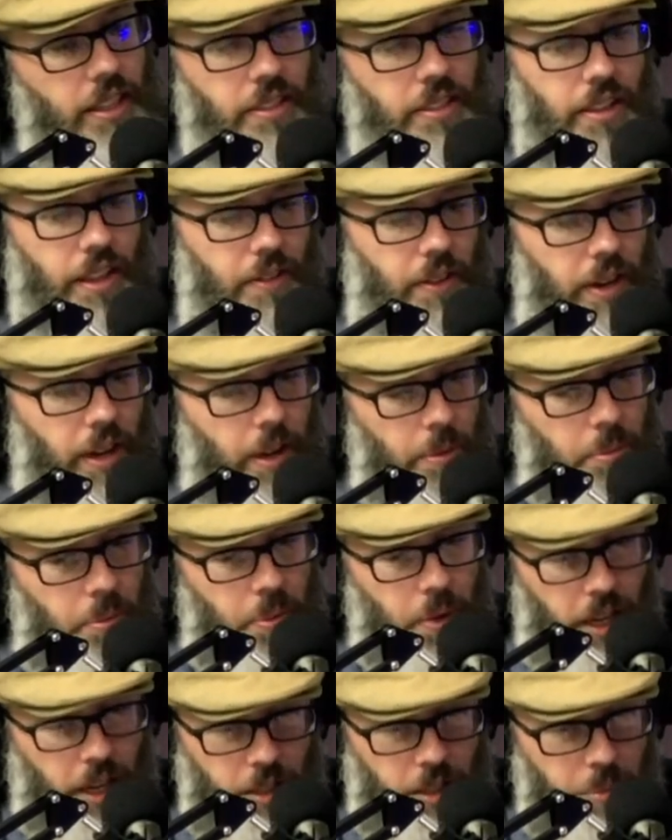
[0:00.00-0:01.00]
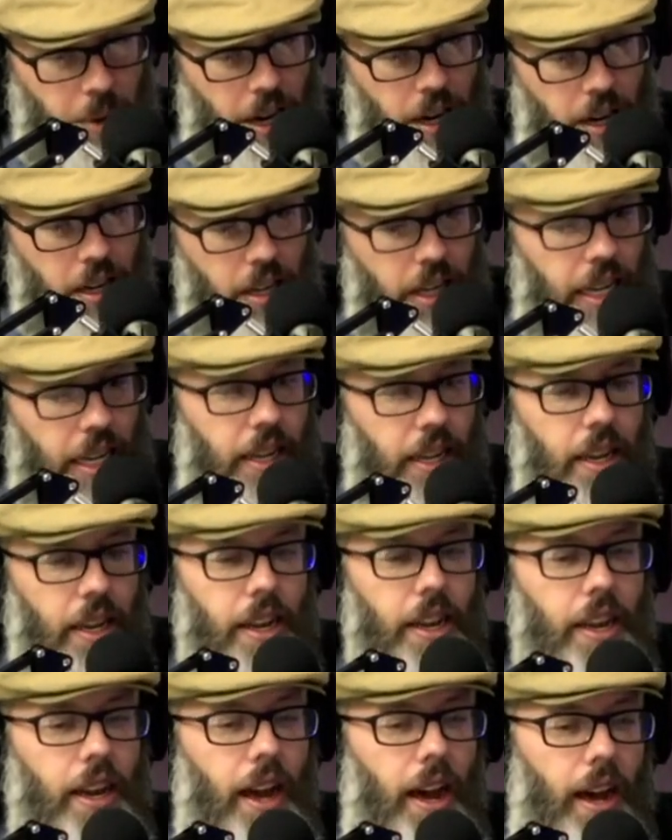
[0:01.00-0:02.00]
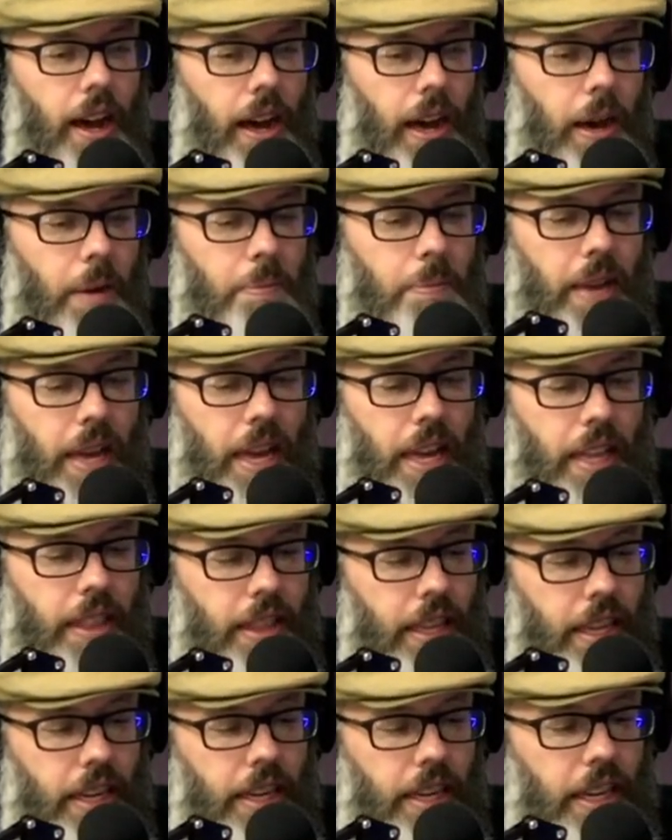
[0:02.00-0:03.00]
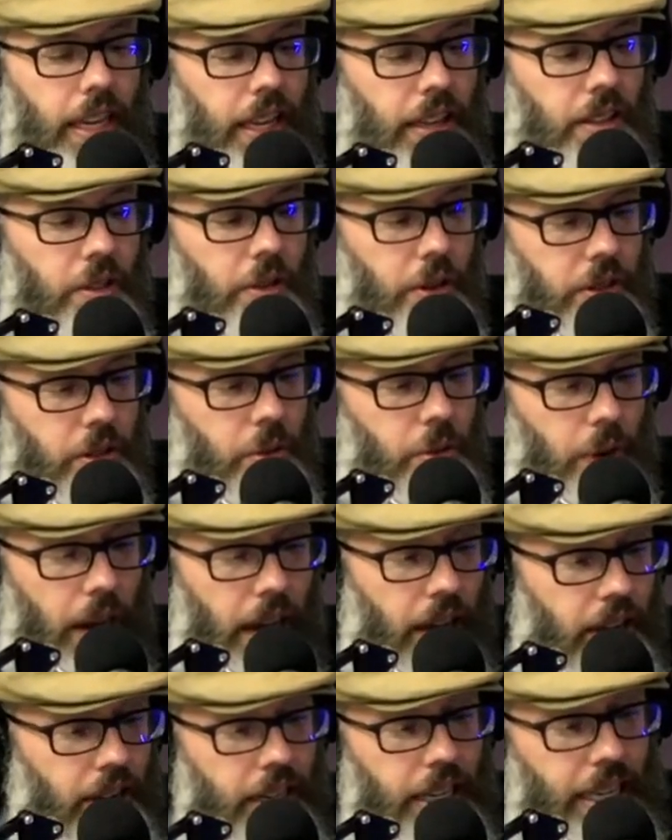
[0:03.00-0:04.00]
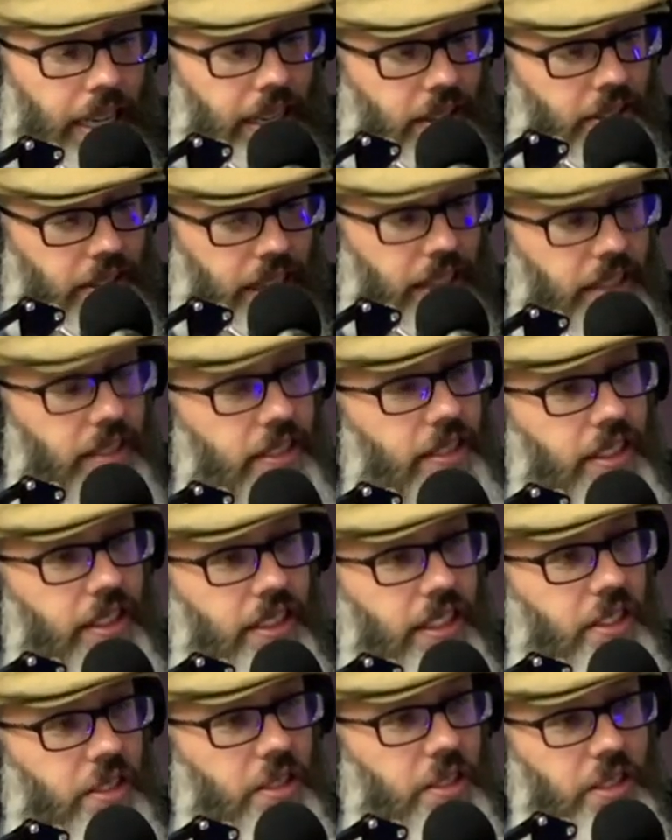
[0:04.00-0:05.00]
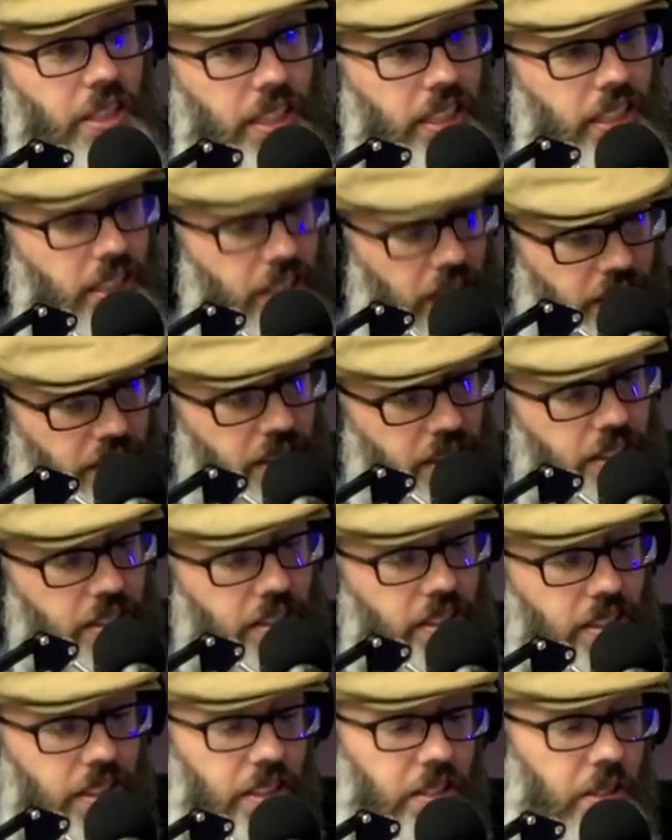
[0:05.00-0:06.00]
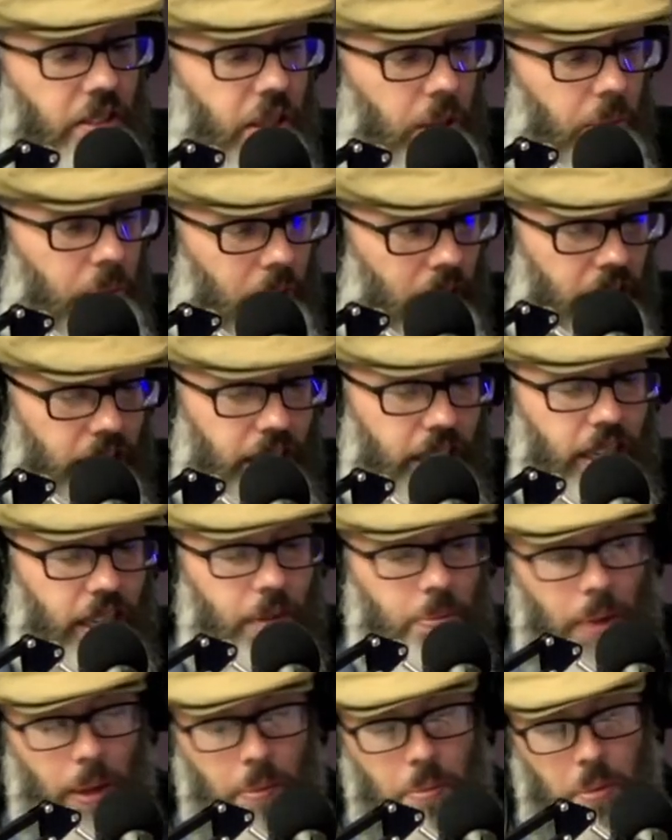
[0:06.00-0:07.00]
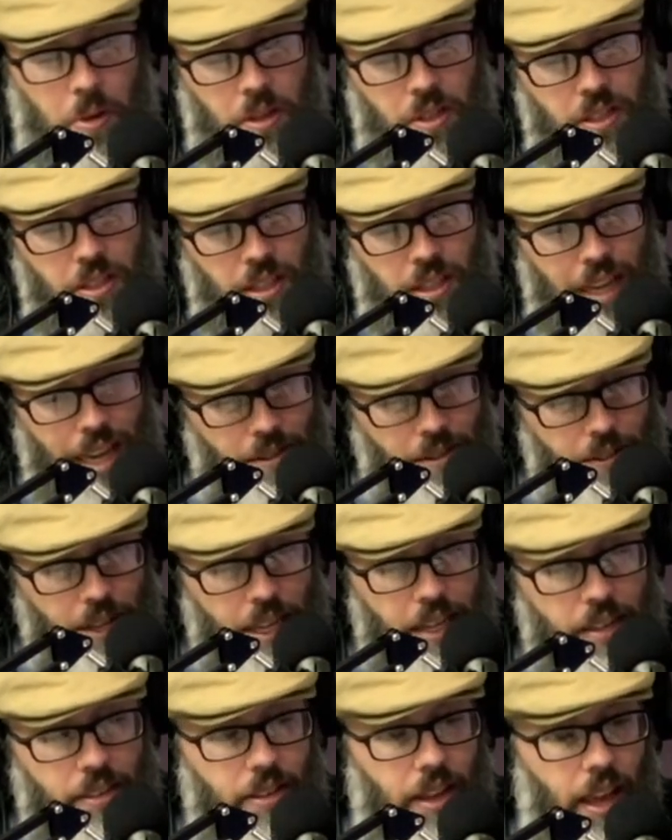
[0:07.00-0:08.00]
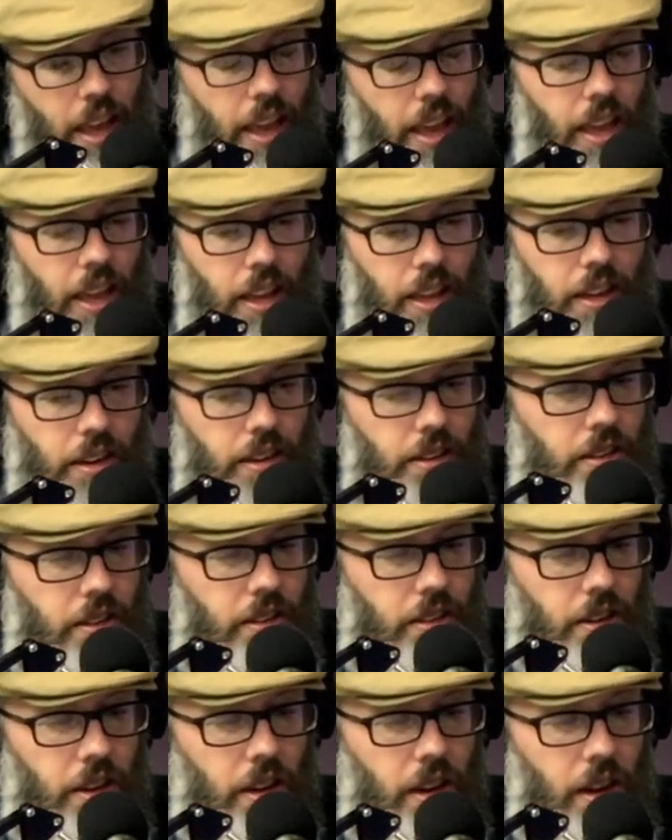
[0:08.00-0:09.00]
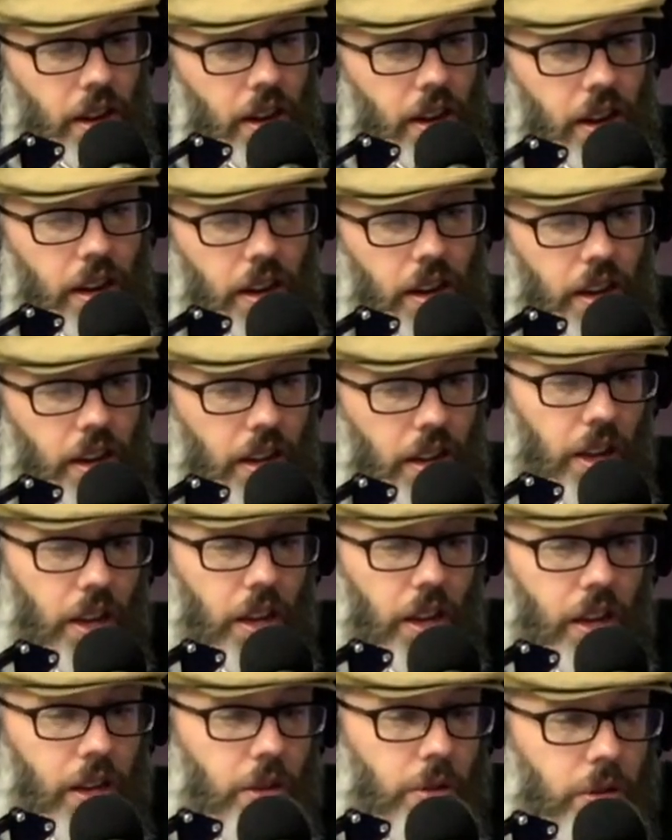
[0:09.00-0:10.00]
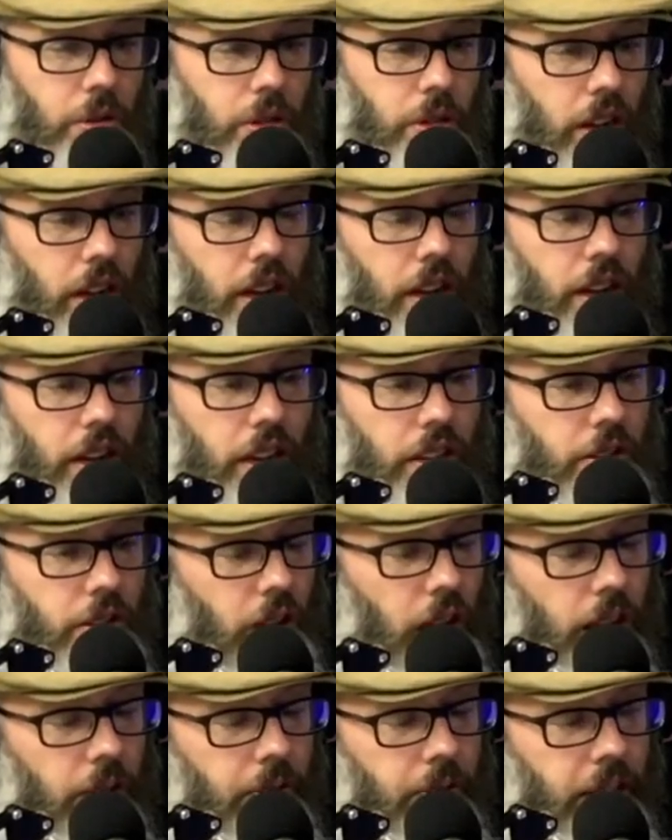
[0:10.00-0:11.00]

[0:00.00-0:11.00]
given him side, prosperity. Yeah. Um, and then he looks around and he sees that there's still injustice and there's still oppression and people are still envious. And uh, oh, uh, Solomon